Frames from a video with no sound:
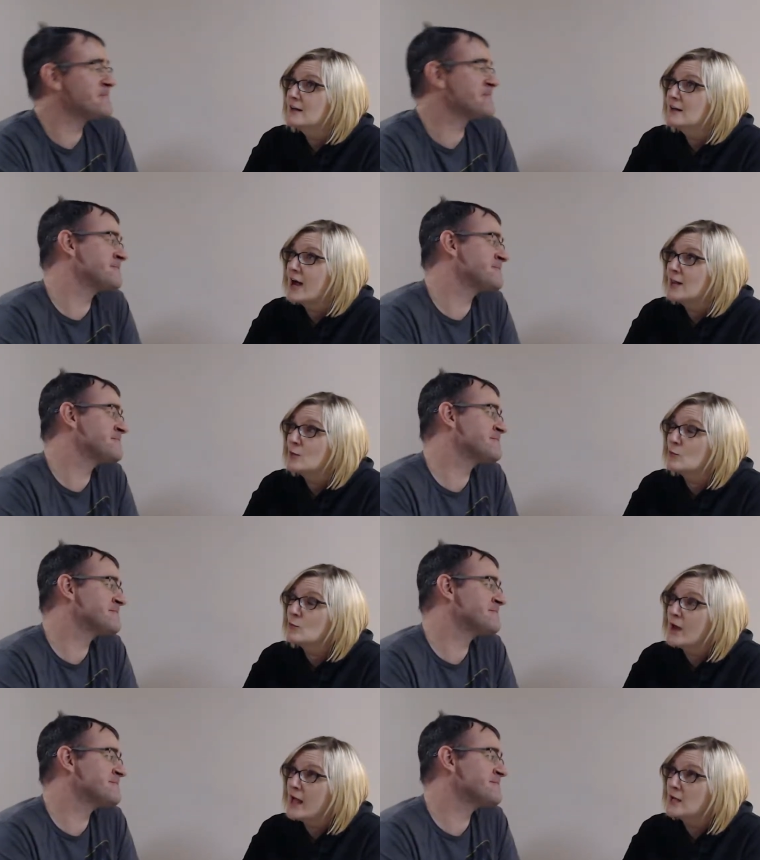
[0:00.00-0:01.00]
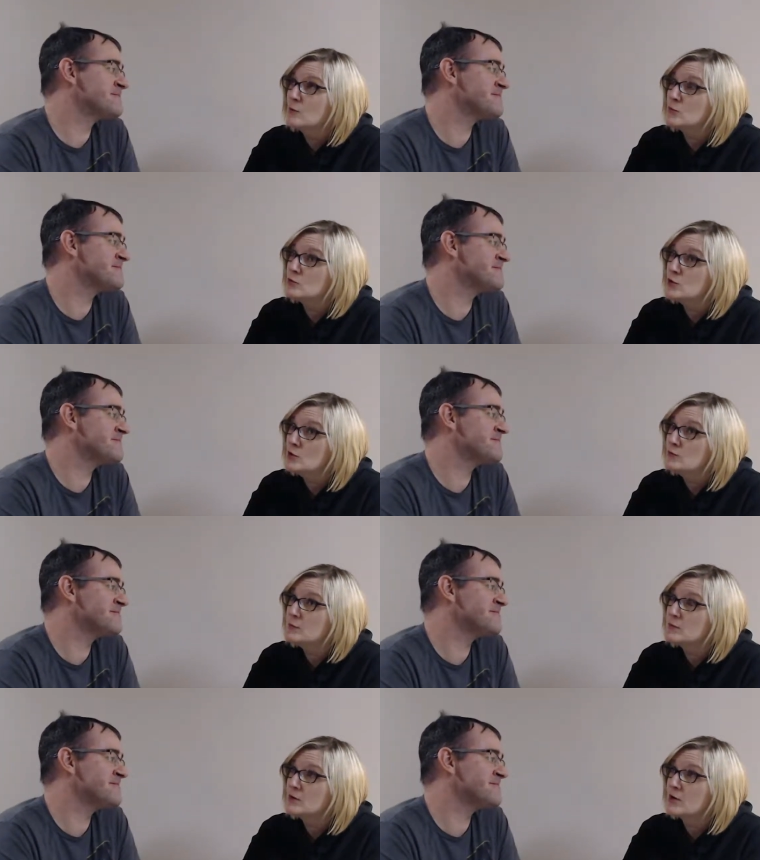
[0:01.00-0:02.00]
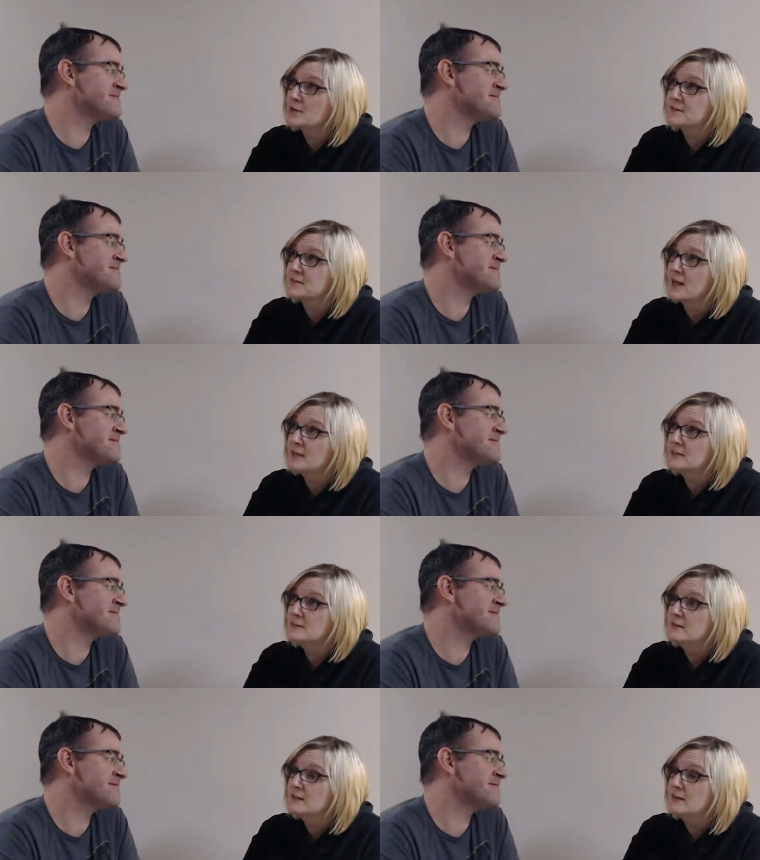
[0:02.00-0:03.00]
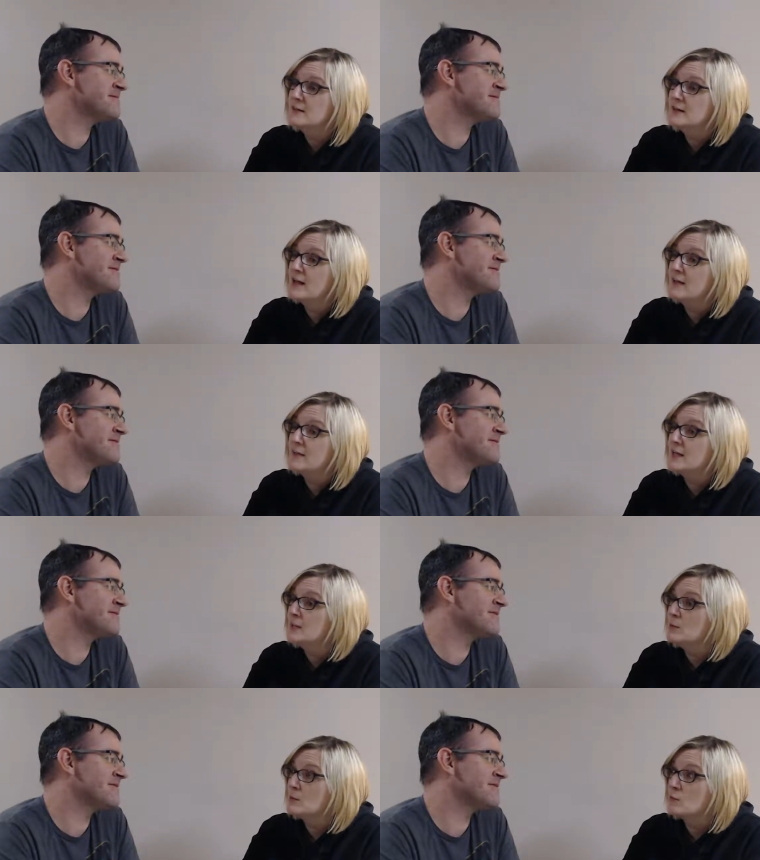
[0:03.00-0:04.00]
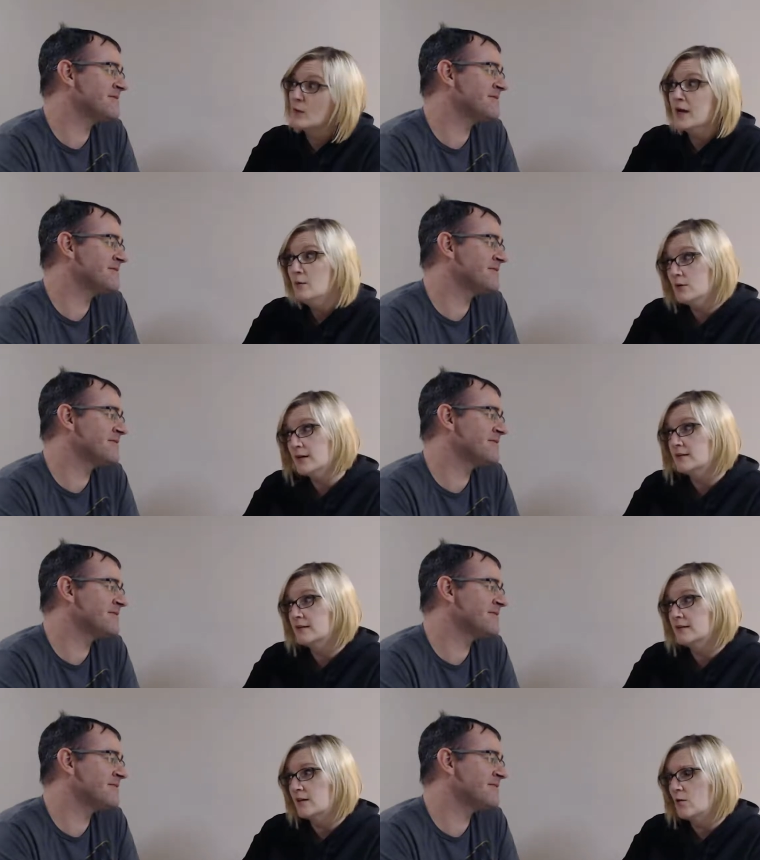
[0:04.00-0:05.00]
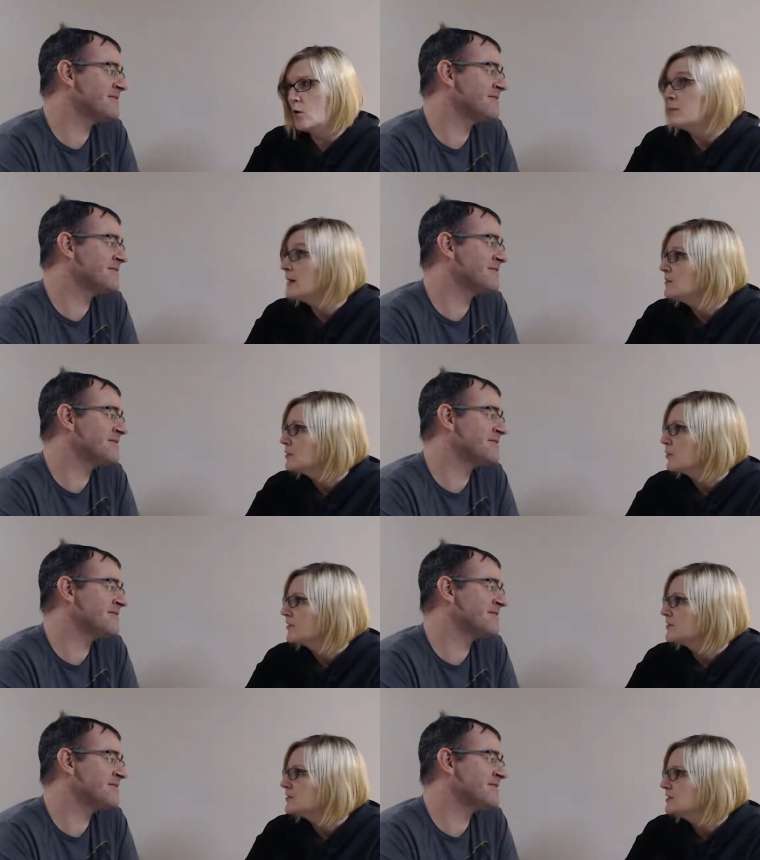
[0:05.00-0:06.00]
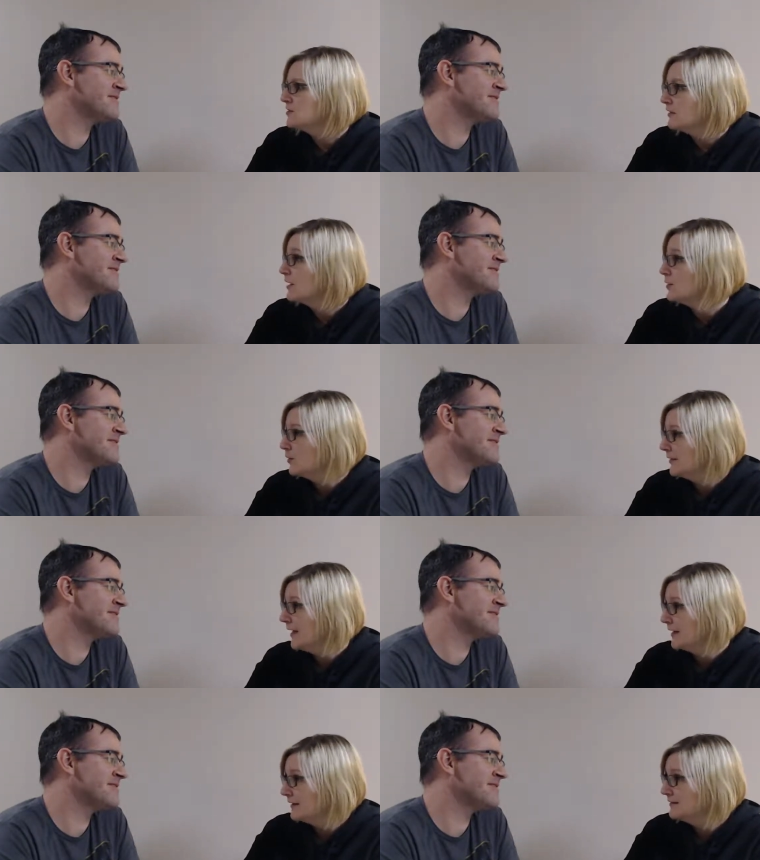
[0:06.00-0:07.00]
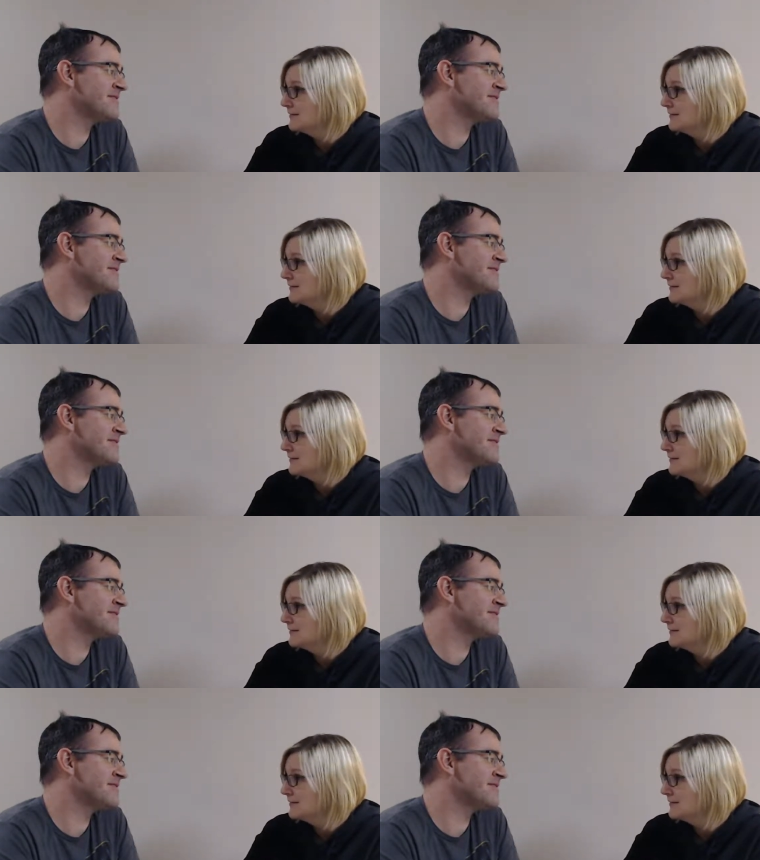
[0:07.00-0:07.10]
Speaker 1: Kylo Ren will turn from the dark side, and then him and Rey will get together. Or maybe they're brother and sister like Luke and Leia.